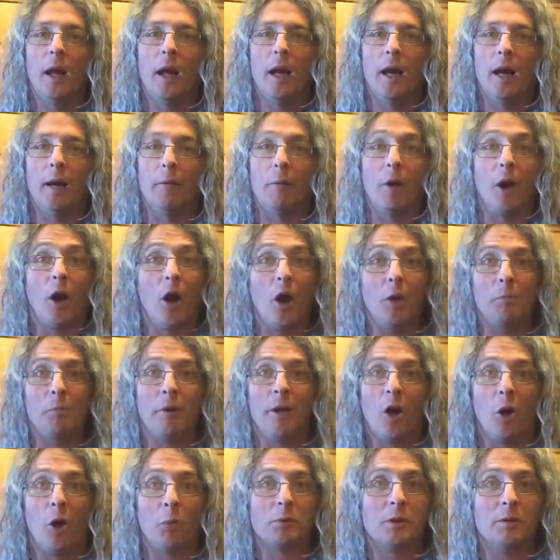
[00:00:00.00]
I hope
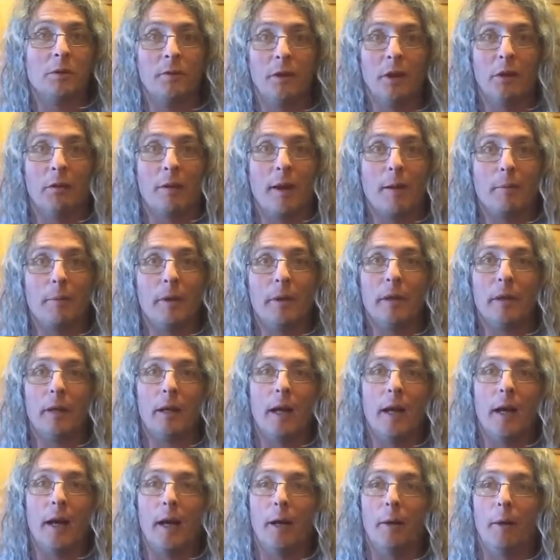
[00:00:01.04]
it helps if you grab it,
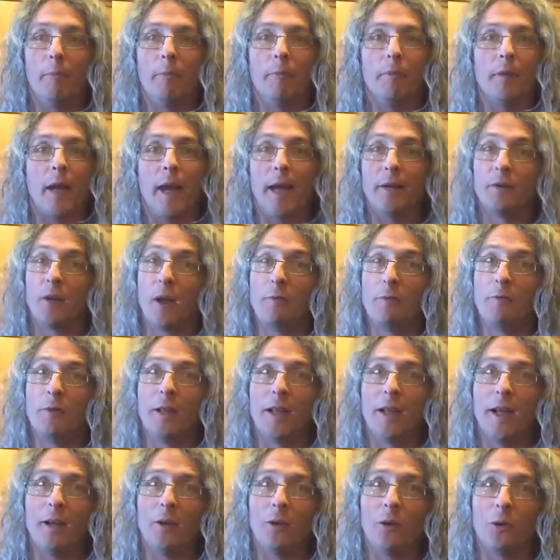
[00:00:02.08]
and don't
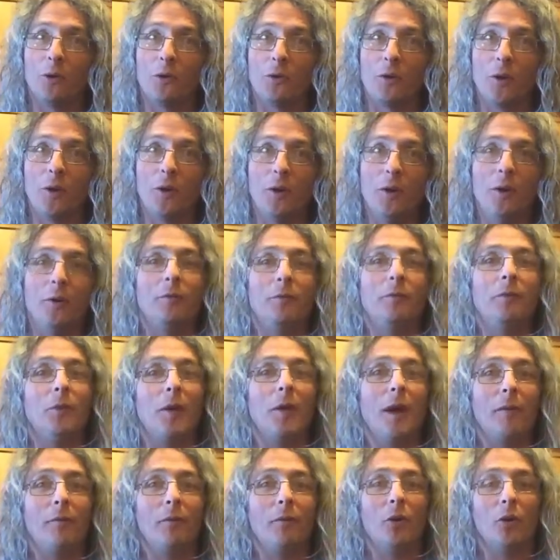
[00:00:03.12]
forget also, if you
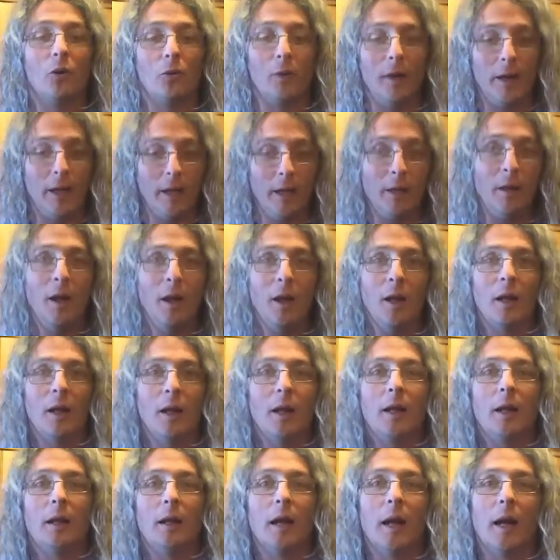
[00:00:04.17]
haven't already,
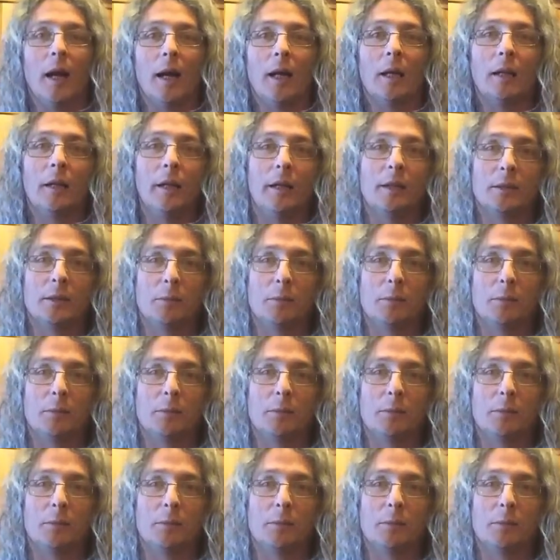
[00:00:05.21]
click